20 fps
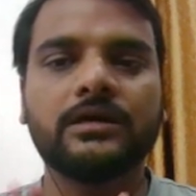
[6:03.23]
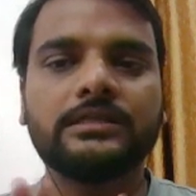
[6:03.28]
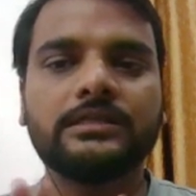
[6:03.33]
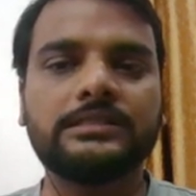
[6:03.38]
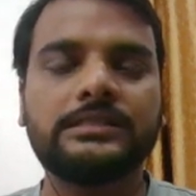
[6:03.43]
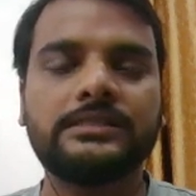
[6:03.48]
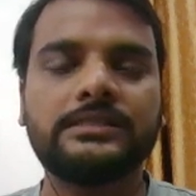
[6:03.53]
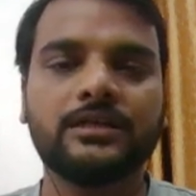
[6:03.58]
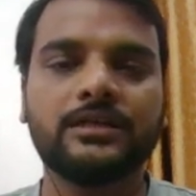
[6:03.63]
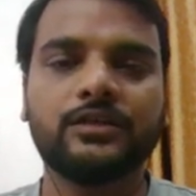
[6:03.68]

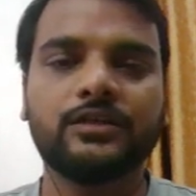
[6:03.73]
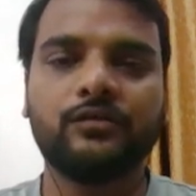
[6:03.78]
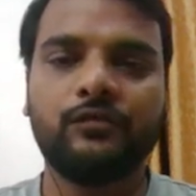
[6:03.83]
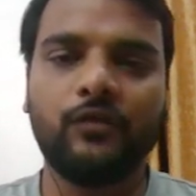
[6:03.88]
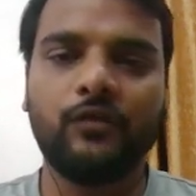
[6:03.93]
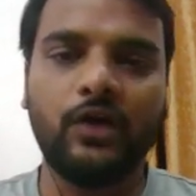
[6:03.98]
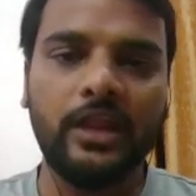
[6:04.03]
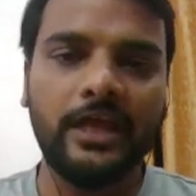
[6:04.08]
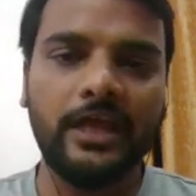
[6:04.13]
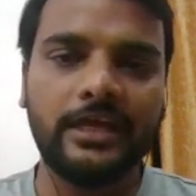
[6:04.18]
consider the
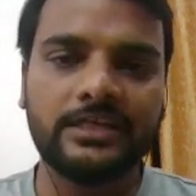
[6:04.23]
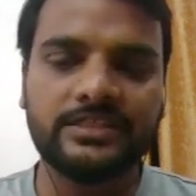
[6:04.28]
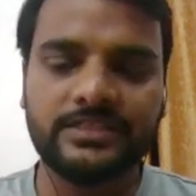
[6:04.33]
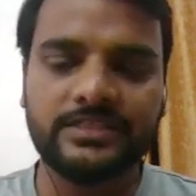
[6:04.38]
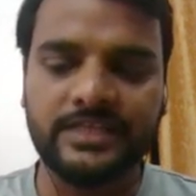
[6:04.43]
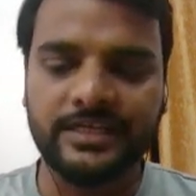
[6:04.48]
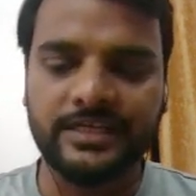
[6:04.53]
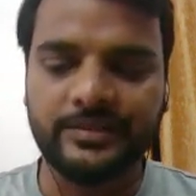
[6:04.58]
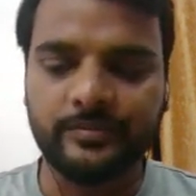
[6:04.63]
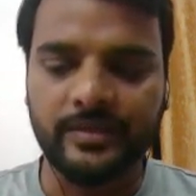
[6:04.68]
following
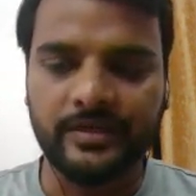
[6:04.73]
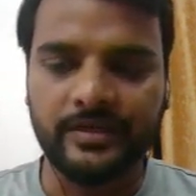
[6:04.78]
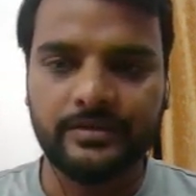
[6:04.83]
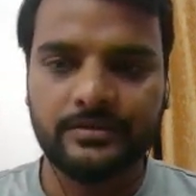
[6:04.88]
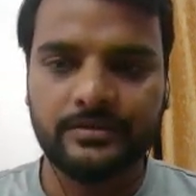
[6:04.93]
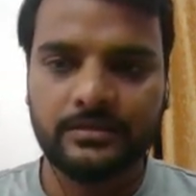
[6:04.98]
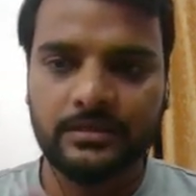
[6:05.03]
statement.